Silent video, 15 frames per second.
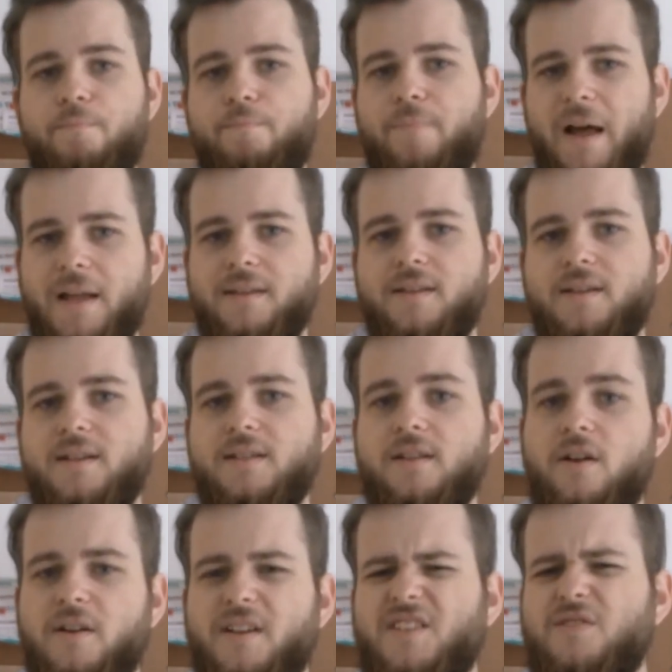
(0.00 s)
But as
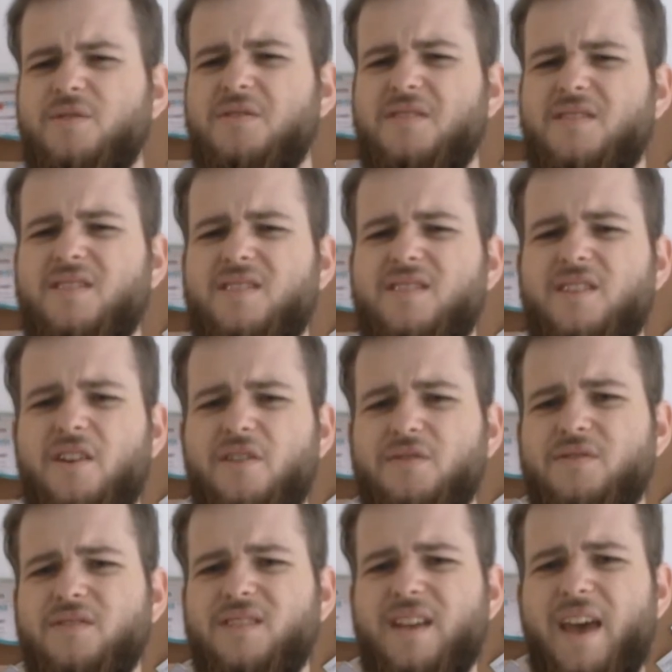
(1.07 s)
long as you
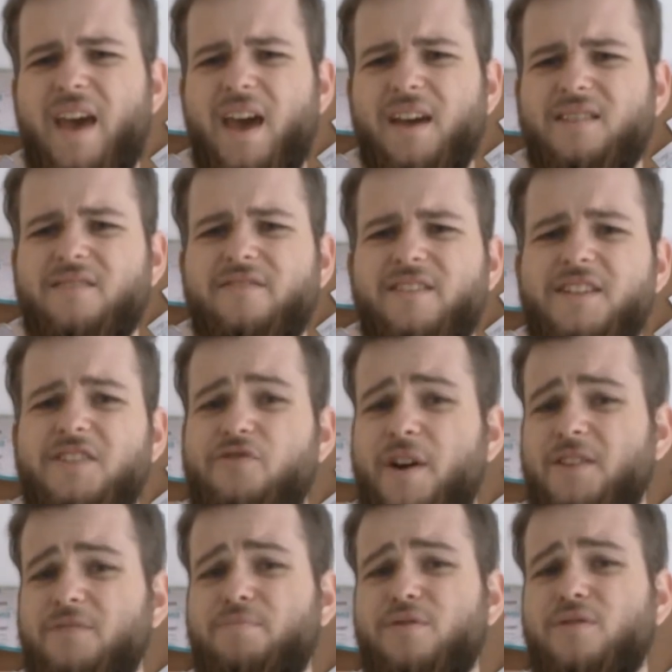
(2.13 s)
don't actively try
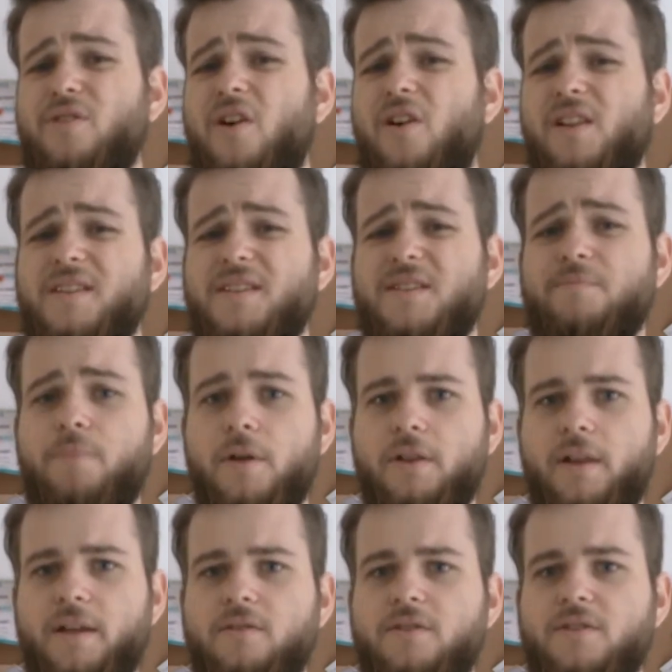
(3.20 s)
to pull all the
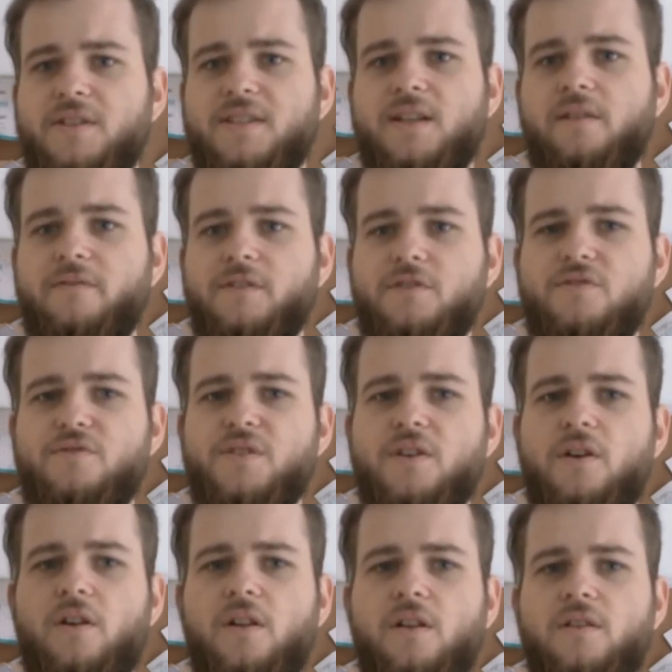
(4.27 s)
spotlight on yourself and do it
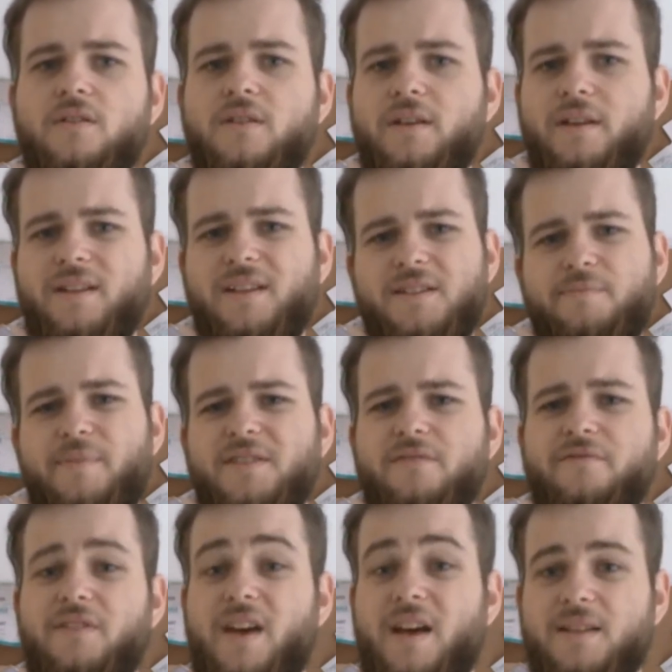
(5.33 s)
all at the expense
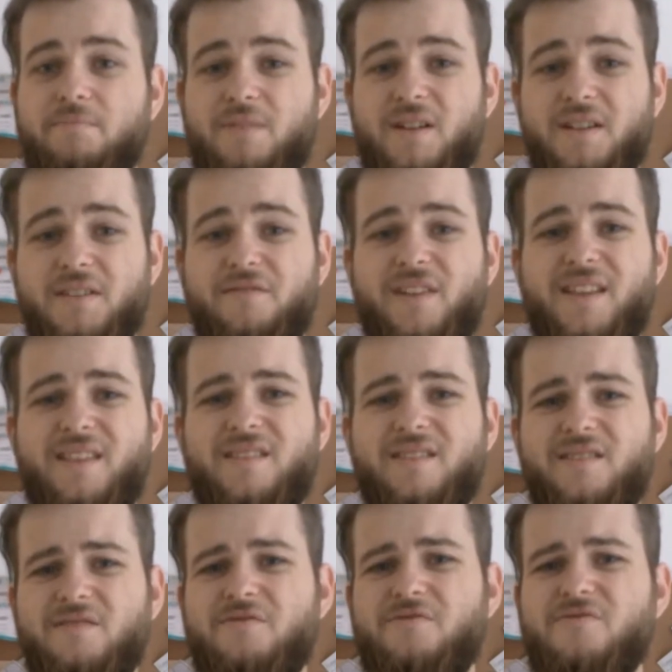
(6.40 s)
of the other player's fun,
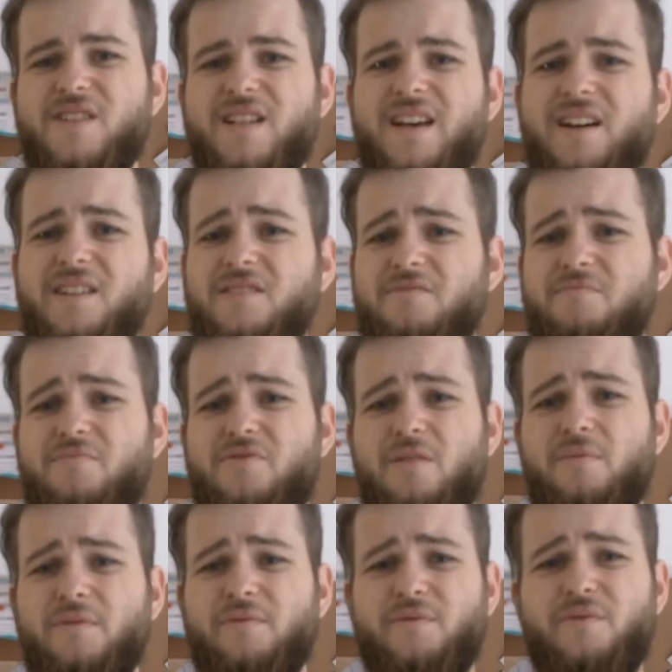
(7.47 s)
there really are no
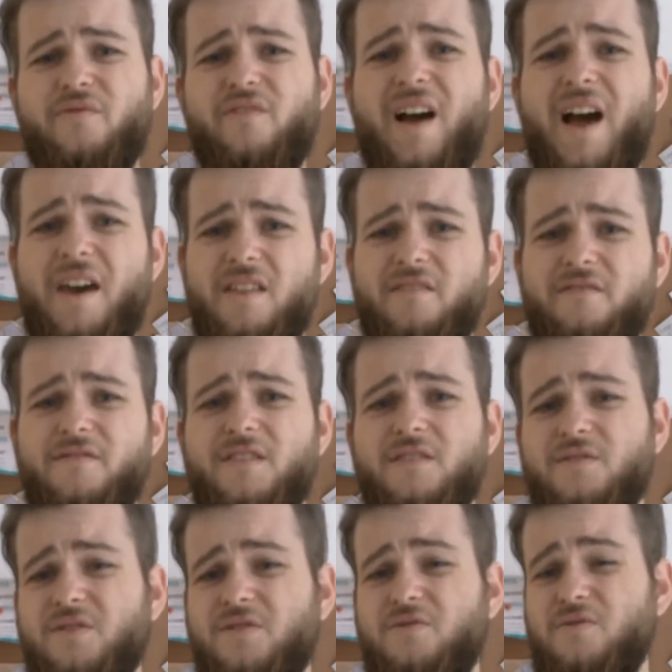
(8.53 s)
problems with either of
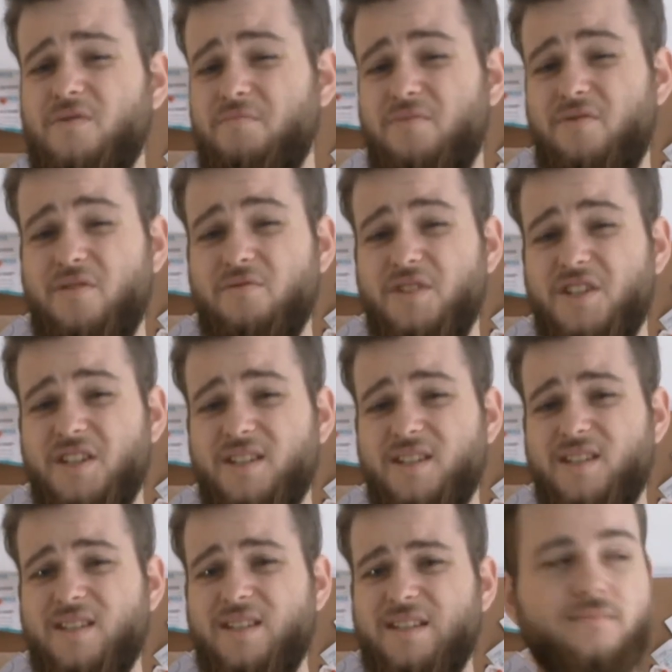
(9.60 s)
those two approaches.